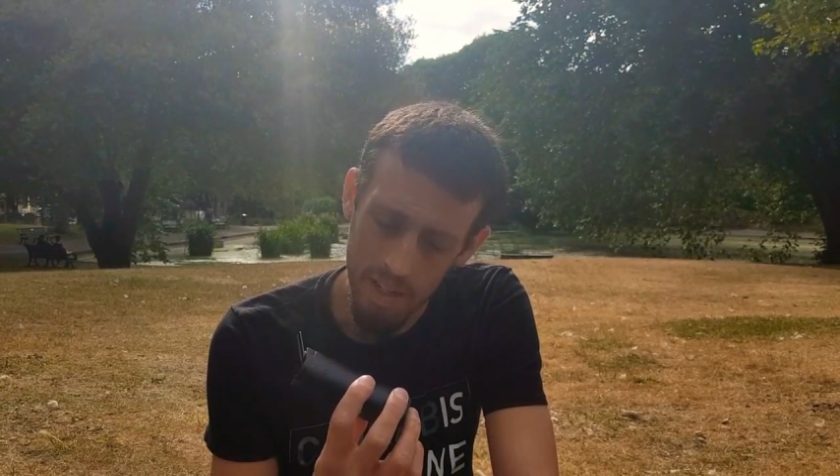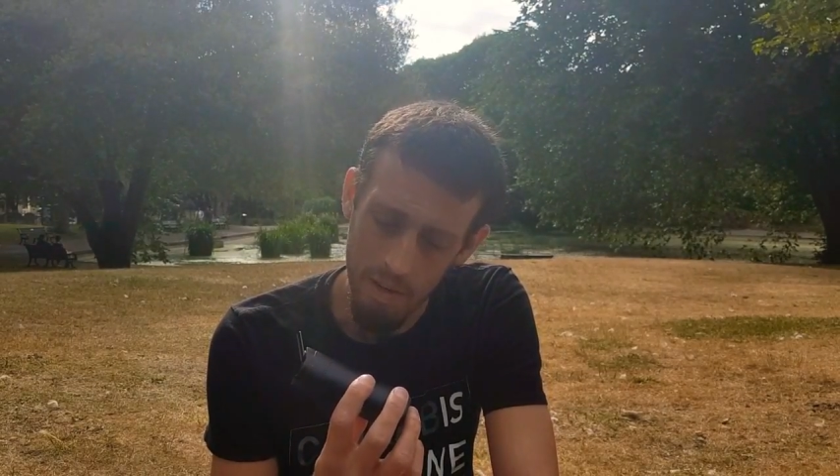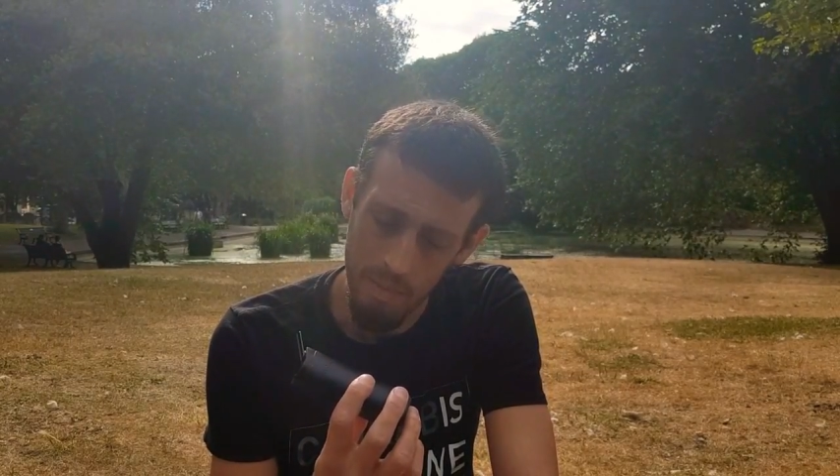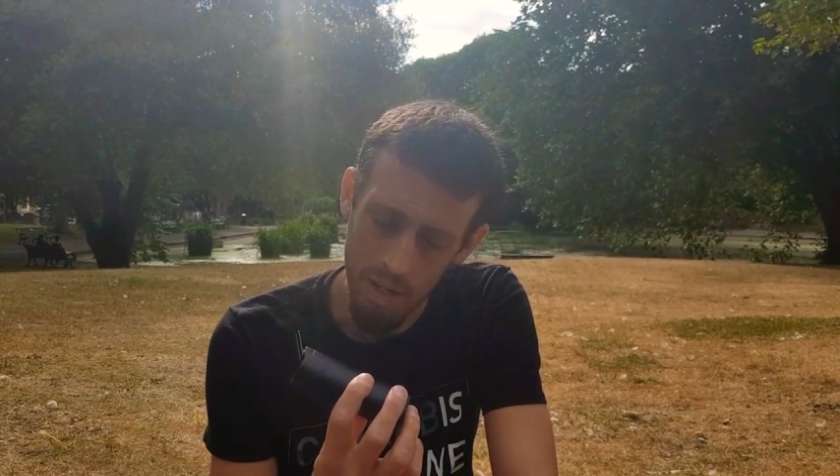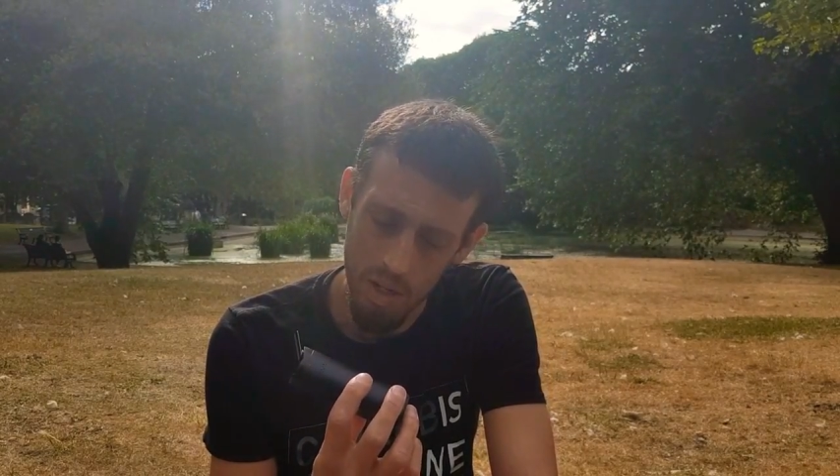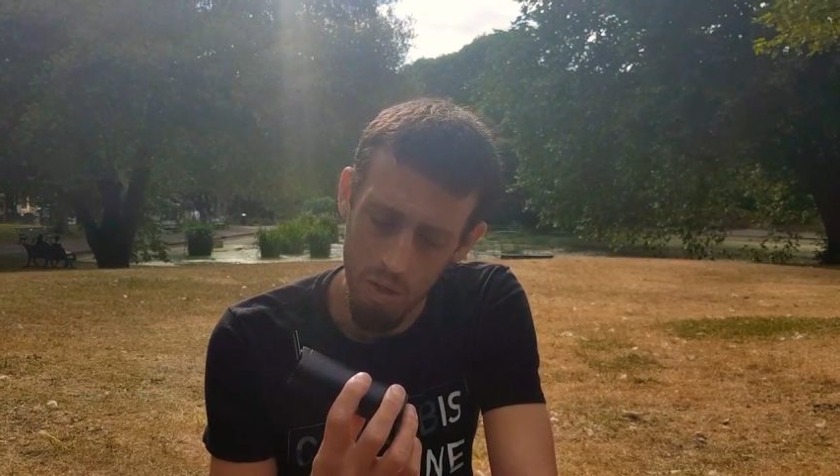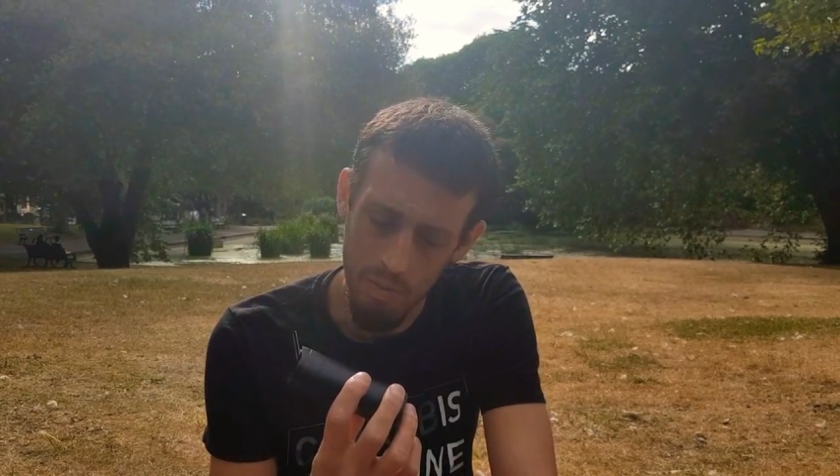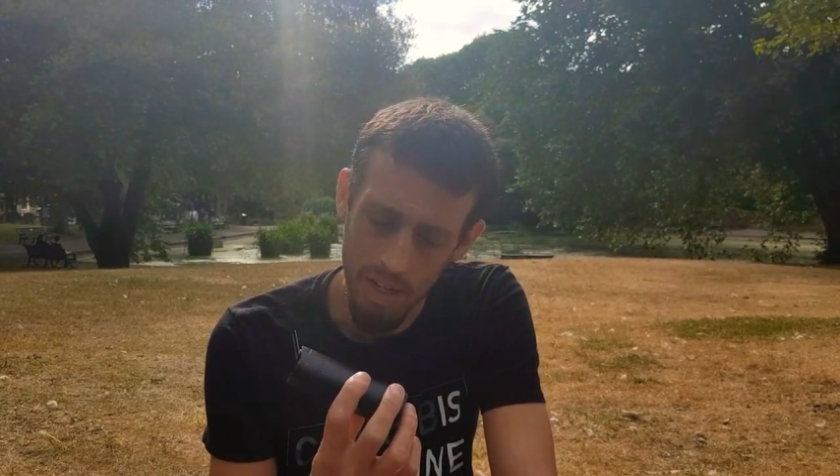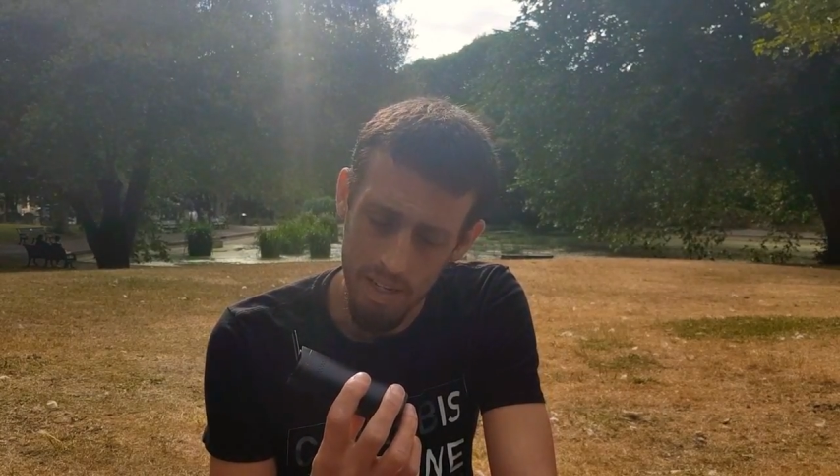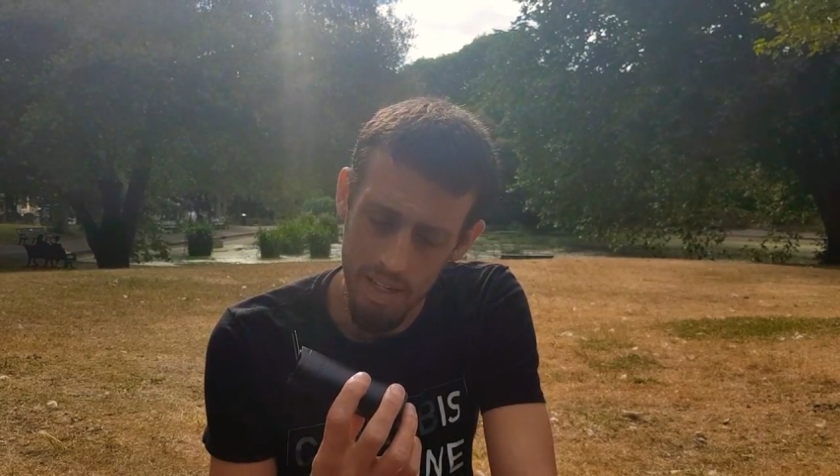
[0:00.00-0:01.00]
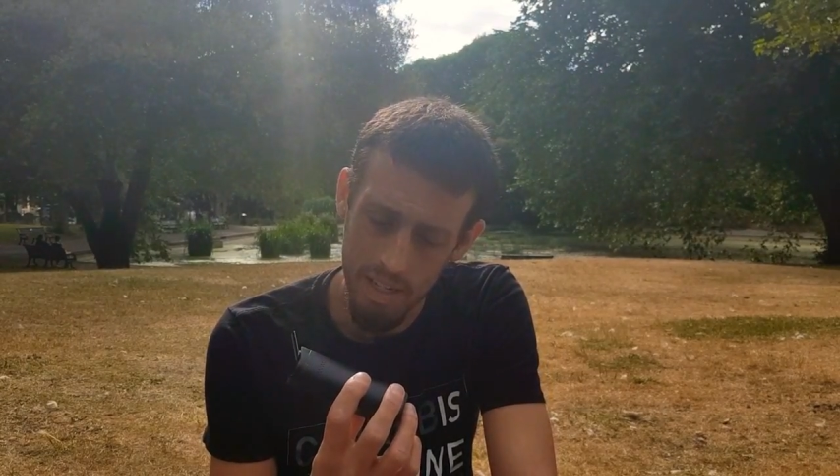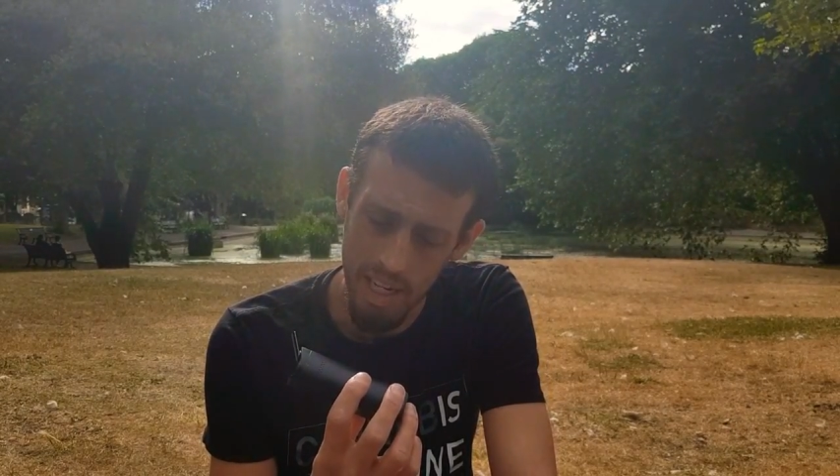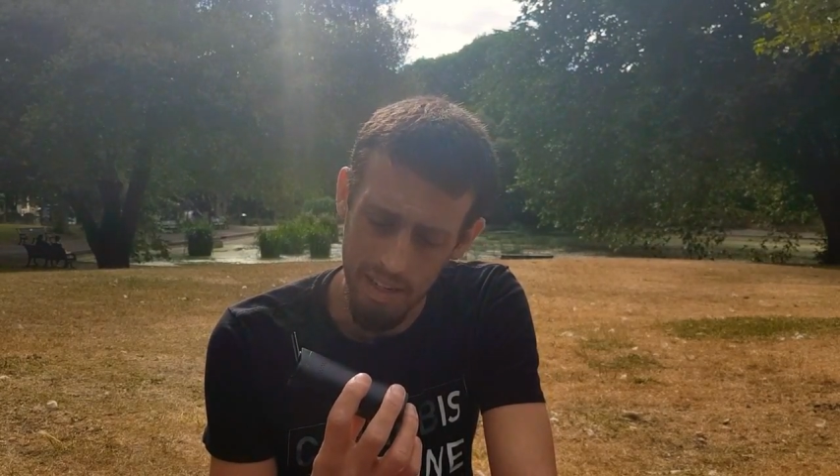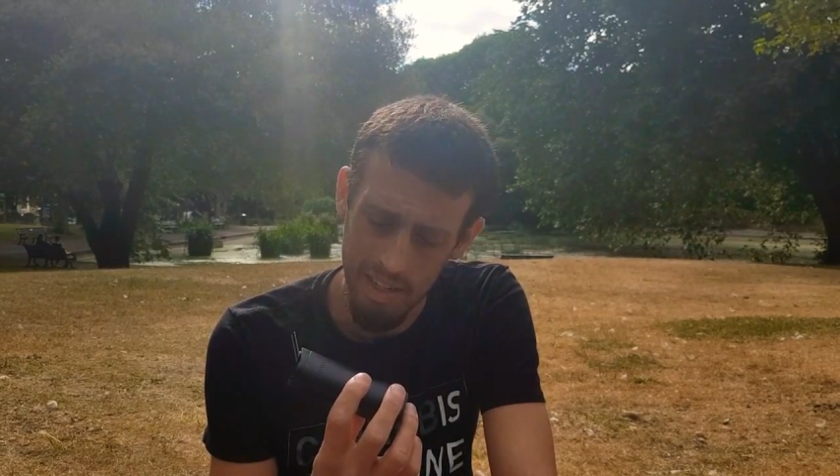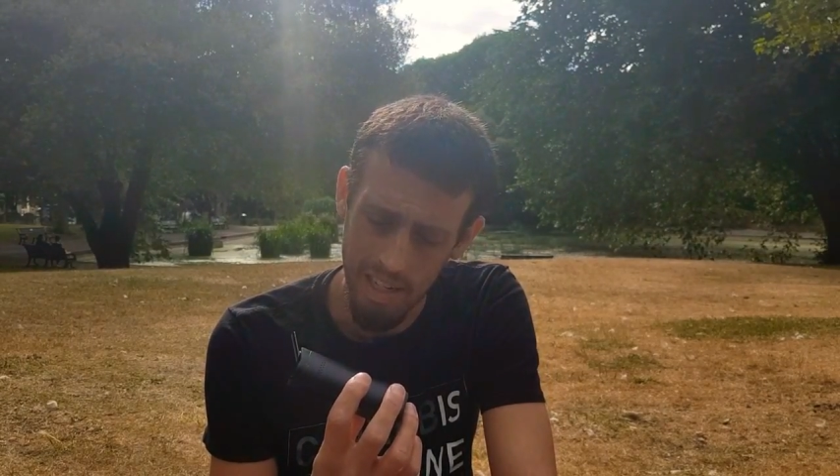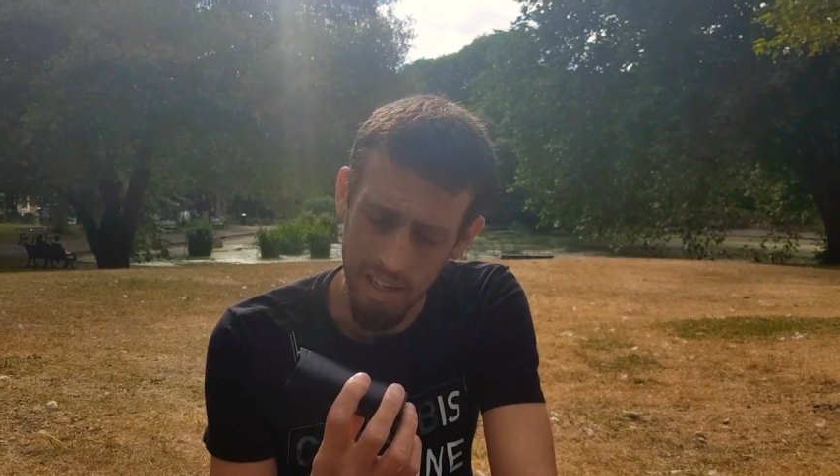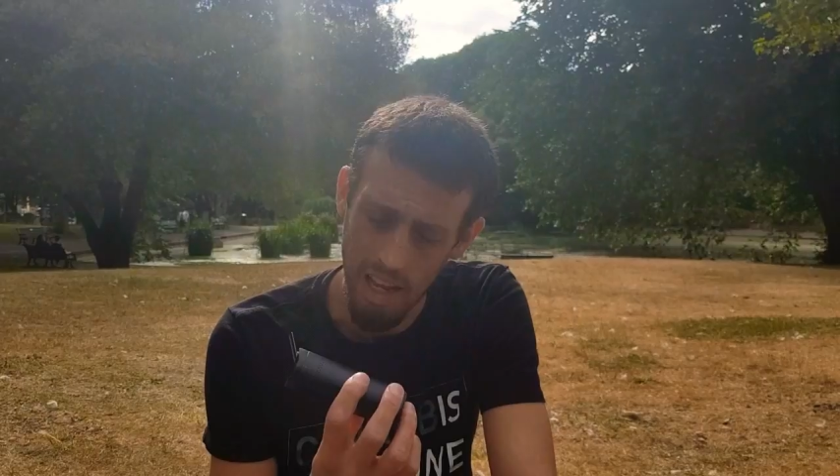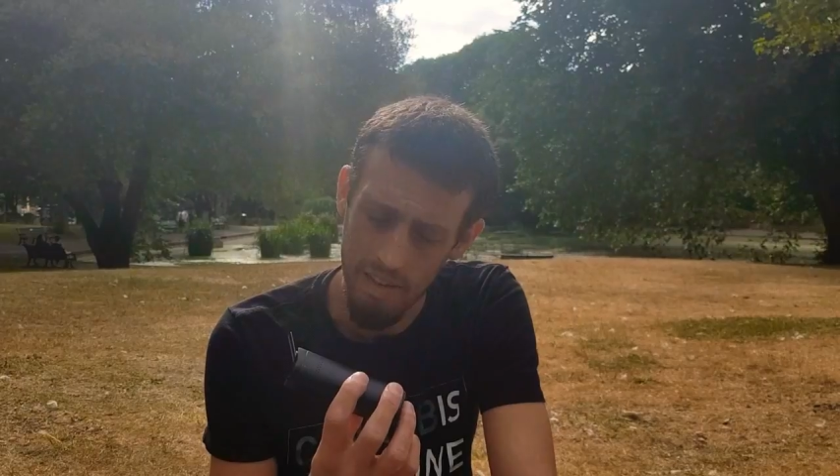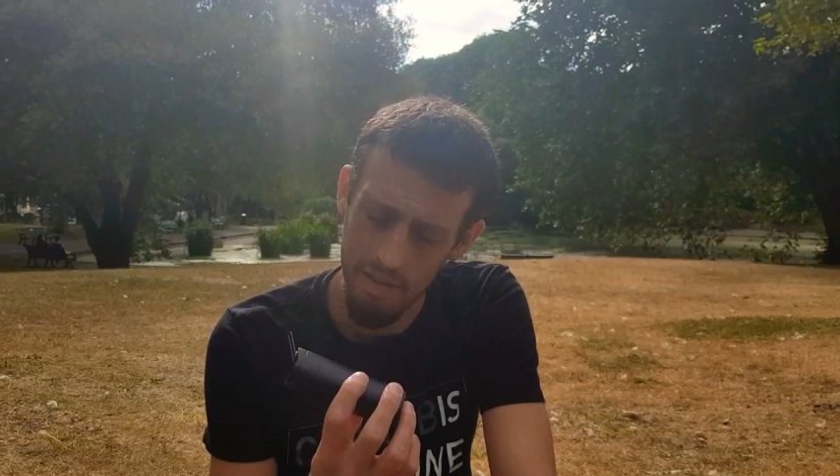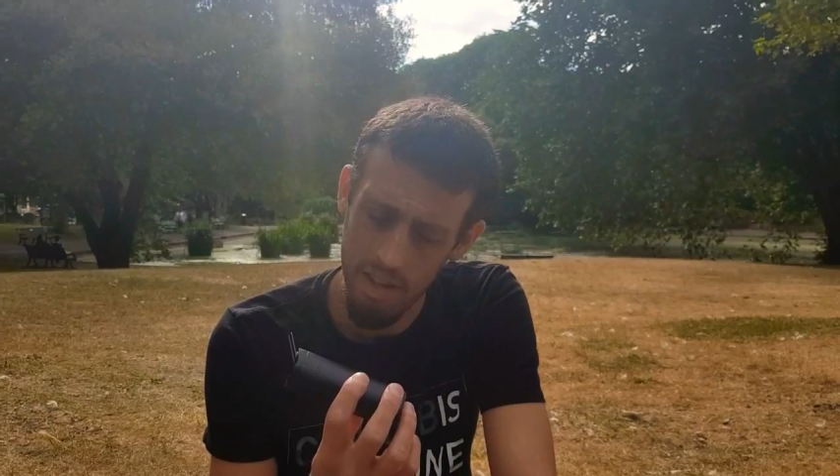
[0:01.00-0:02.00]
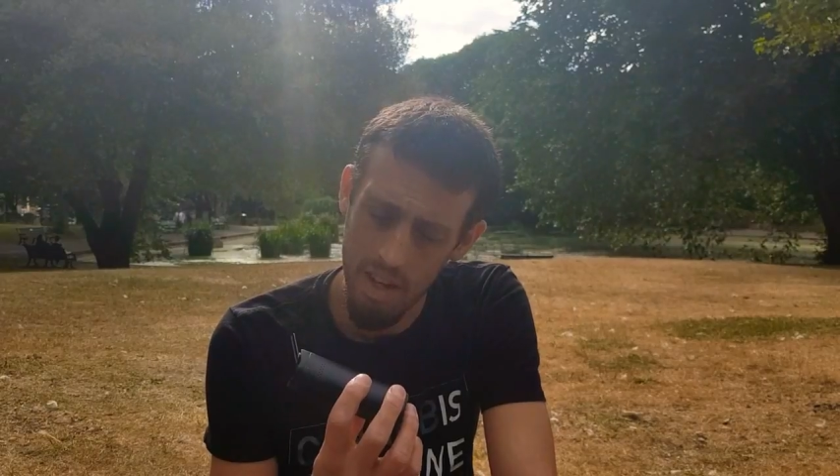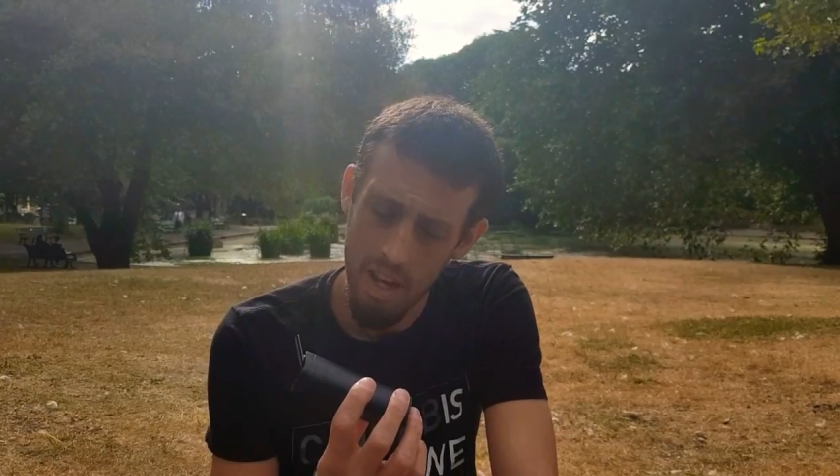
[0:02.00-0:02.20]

and about 2 minutes and 16 left.